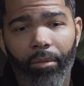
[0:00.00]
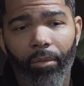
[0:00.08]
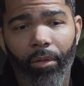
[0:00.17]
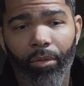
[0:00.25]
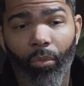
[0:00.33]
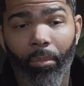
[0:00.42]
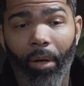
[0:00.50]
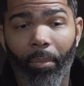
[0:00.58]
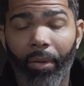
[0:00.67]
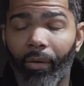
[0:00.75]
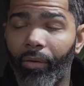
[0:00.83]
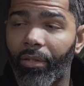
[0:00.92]
It's what my
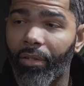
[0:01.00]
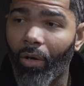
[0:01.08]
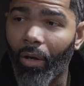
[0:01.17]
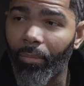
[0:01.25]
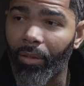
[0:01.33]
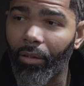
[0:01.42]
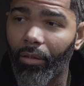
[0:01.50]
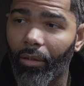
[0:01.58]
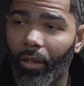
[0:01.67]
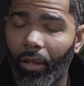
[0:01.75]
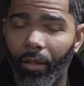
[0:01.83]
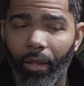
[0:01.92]
parents taught me.
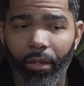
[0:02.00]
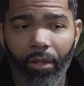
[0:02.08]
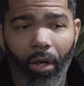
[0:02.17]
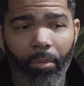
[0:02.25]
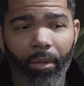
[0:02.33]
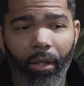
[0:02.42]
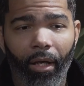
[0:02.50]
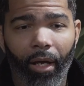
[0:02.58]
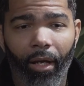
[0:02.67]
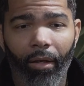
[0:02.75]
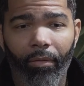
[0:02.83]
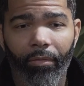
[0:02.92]
They taught me to
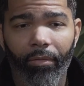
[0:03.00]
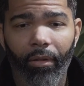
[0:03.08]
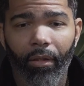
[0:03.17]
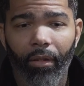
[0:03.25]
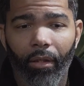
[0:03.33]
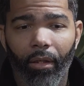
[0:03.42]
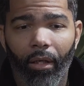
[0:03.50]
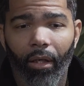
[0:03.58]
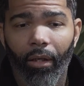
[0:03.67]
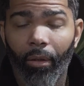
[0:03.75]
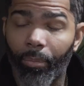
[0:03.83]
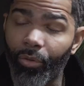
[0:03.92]

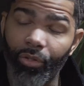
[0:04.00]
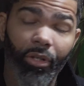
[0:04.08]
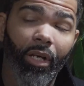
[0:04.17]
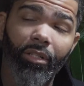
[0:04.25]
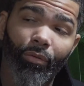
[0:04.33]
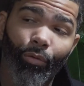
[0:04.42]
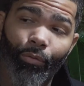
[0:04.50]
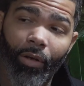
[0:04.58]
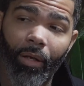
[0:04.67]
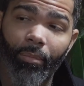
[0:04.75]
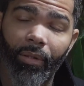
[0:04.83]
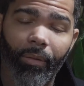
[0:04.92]
have an appreciation for
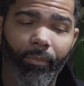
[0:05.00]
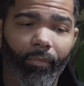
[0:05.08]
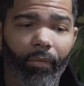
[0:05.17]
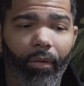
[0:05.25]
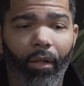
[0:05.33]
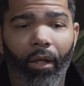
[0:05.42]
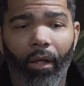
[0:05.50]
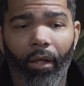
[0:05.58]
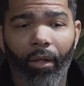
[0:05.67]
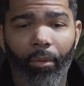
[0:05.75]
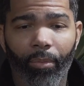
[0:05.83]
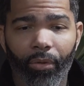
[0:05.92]
family,
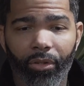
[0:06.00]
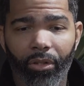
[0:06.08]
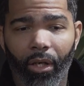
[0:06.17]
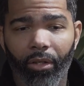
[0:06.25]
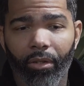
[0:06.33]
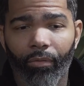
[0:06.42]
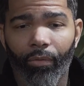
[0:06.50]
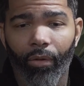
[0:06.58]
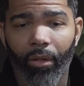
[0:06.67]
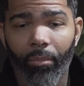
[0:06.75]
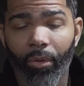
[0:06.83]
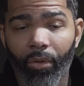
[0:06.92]
an appreciation for
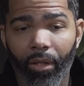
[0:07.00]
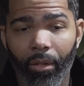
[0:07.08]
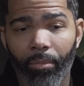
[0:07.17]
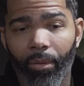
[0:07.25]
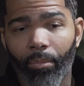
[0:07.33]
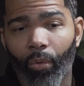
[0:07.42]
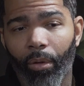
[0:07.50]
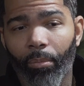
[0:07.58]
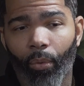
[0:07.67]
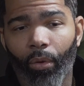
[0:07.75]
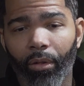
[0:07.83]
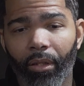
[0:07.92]
community, but more
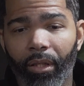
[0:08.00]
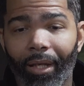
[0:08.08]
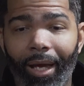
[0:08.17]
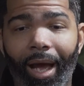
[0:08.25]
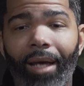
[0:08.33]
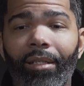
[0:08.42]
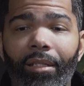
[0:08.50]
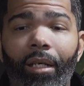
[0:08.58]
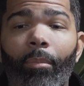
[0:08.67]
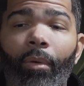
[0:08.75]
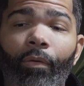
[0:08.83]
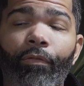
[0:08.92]
importantly, the
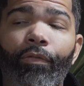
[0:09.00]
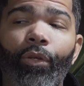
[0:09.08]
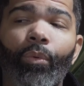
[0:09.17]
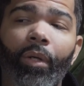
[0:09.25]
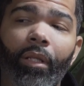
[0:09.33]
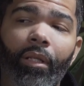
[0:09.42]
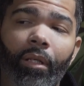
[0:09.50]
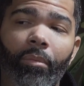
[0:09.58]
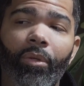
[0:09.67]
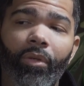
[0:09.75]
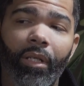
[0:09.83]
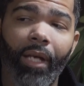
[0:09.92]
concept of viewing the
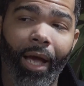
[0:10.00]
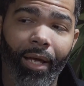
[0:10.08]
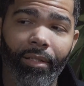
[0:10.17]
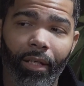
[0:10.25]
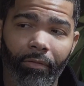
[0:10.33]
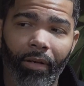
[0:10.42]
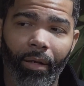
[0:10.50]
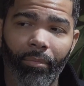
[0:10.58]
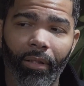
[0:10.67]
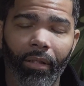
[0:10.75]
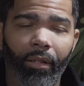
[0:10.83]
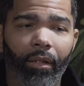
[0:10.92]
community as a family.